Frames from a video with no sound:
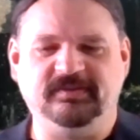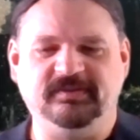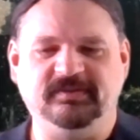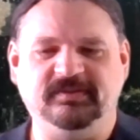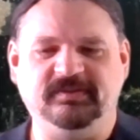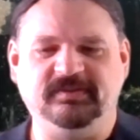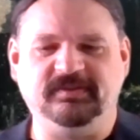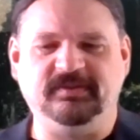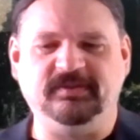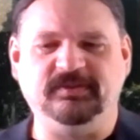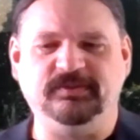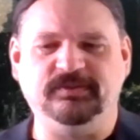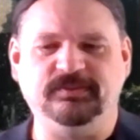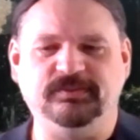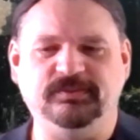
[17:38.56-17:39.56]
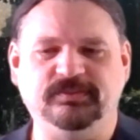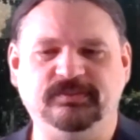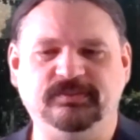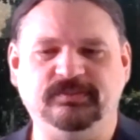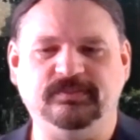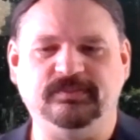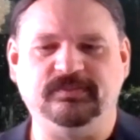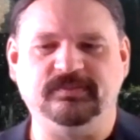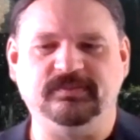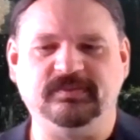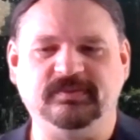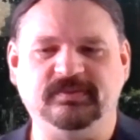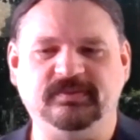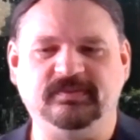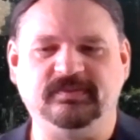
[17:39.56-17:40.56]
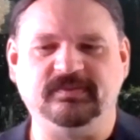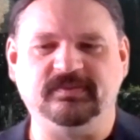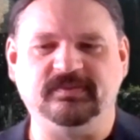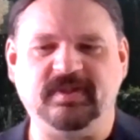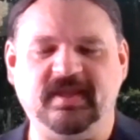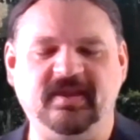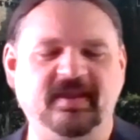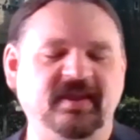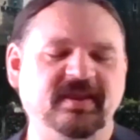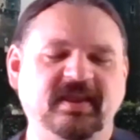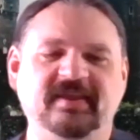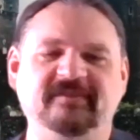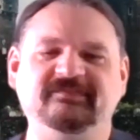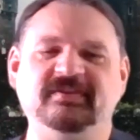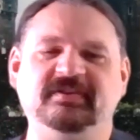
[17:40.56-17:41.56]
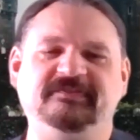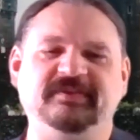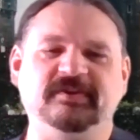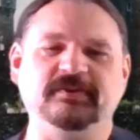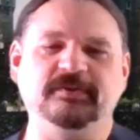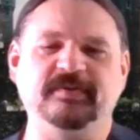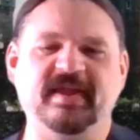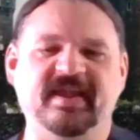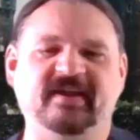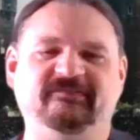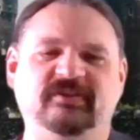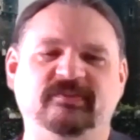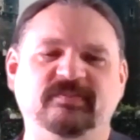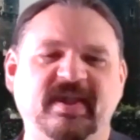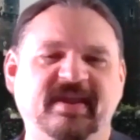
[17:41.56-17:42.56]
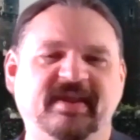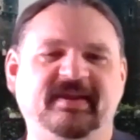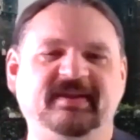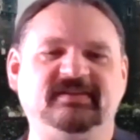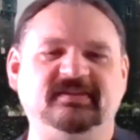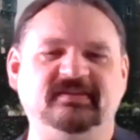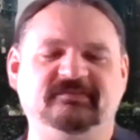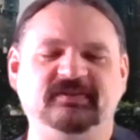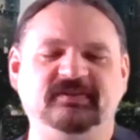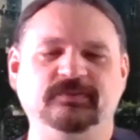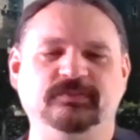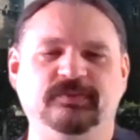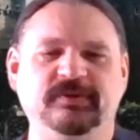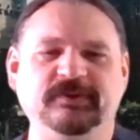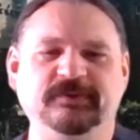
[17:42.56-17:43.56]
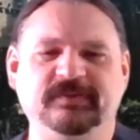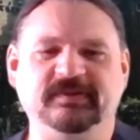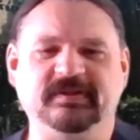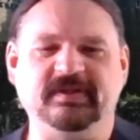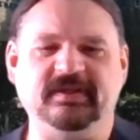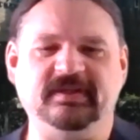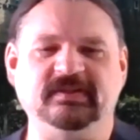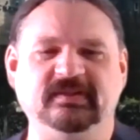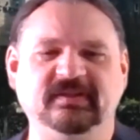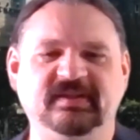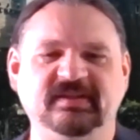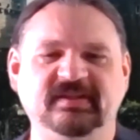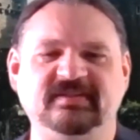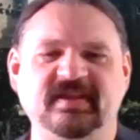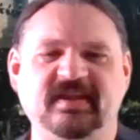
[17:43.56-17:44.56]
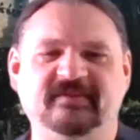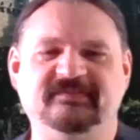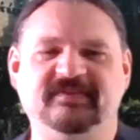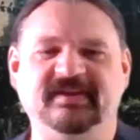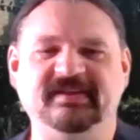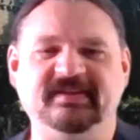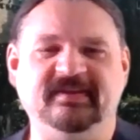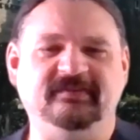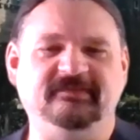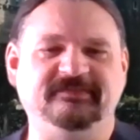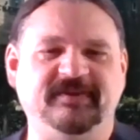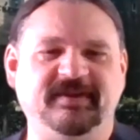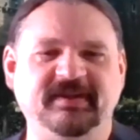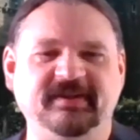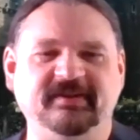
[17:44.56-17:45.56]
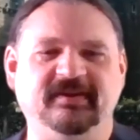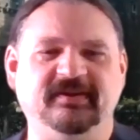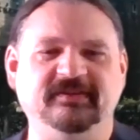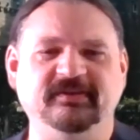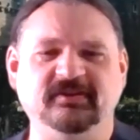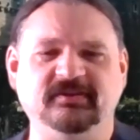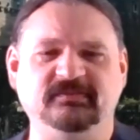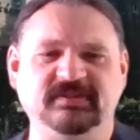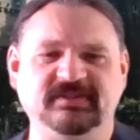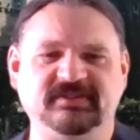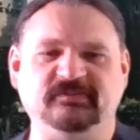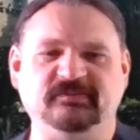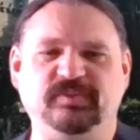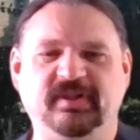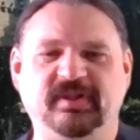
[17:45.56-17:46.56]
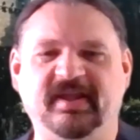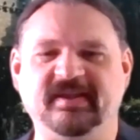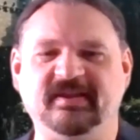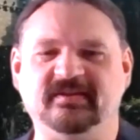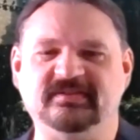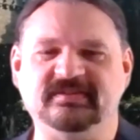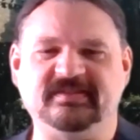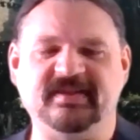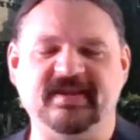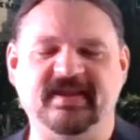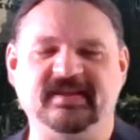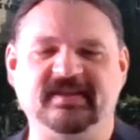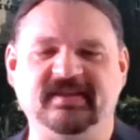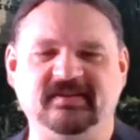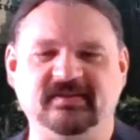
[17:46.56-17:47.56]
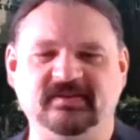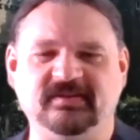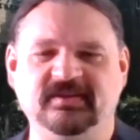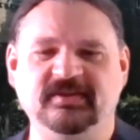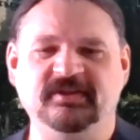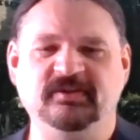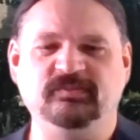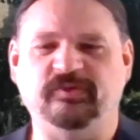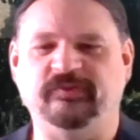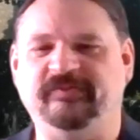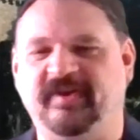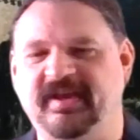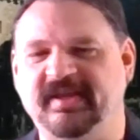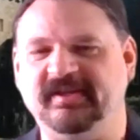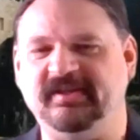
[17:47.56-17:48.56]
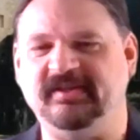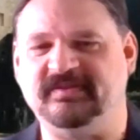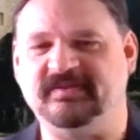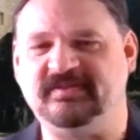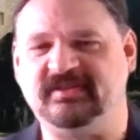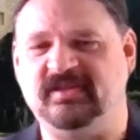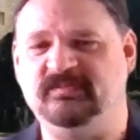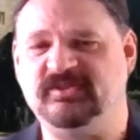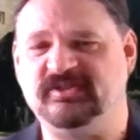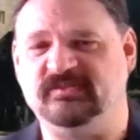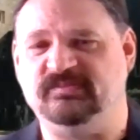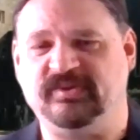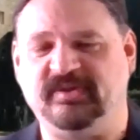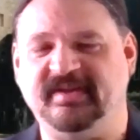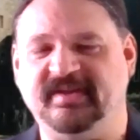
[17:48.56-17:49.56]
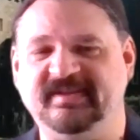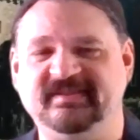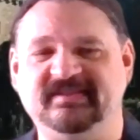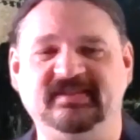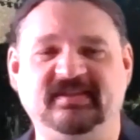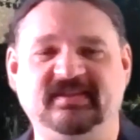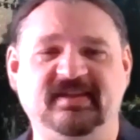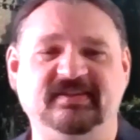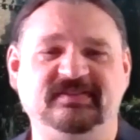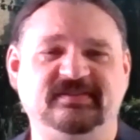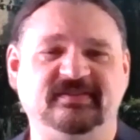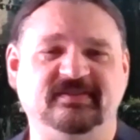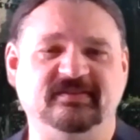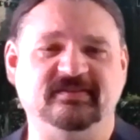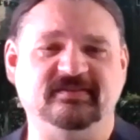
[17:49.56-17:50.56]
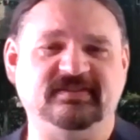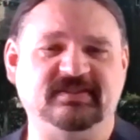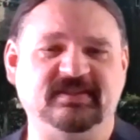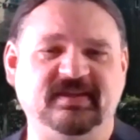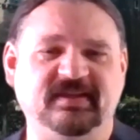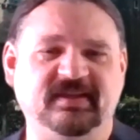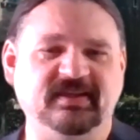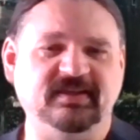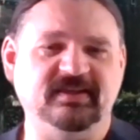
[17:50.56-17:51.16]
even if you don't have them active, you want to at least have identified other suppliers that can provide you the same supplies in case there's an